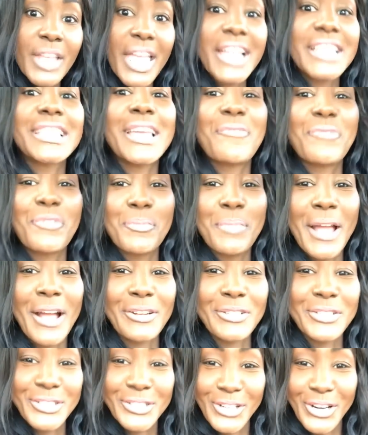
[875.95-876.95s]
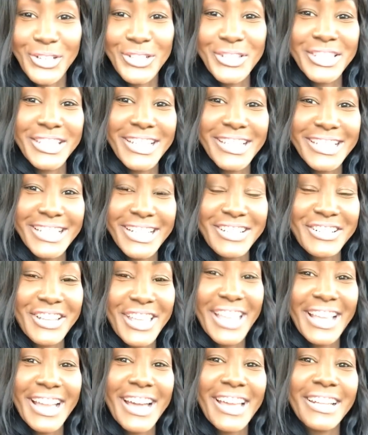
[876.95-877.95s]
Except for Bounce, Charles says.
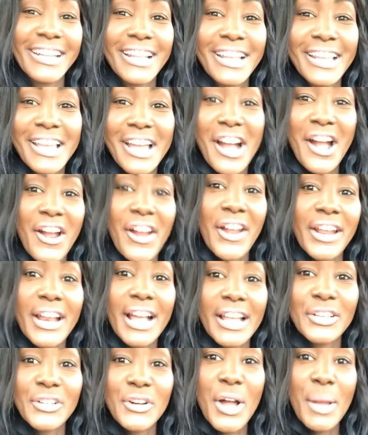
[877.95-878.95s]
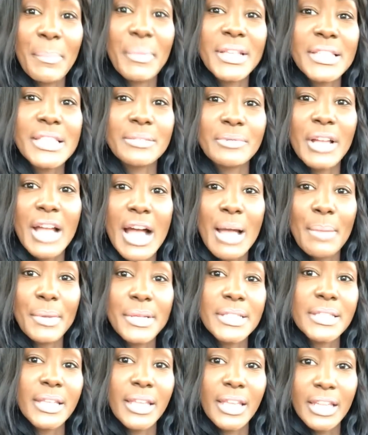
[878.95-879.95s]
Okay, got it. All right, I know I missed some
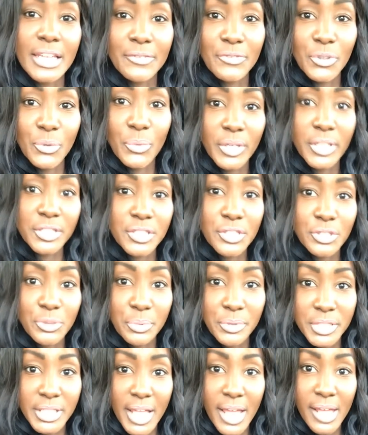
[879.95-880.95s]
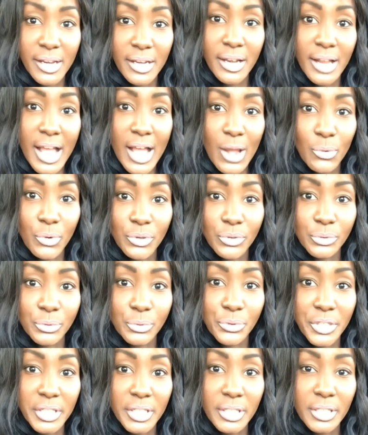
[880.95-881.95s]
comments. Again, if you want to super chat it, I will
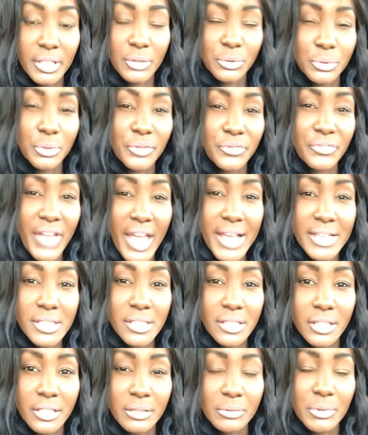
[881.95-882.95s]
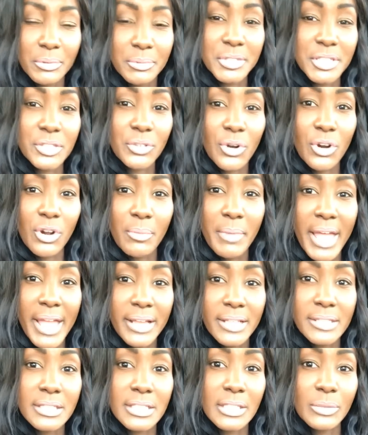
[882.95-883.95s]
read it faster. Let me scroll
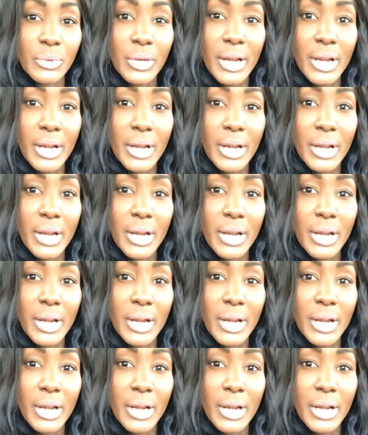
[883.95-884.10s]
back and see what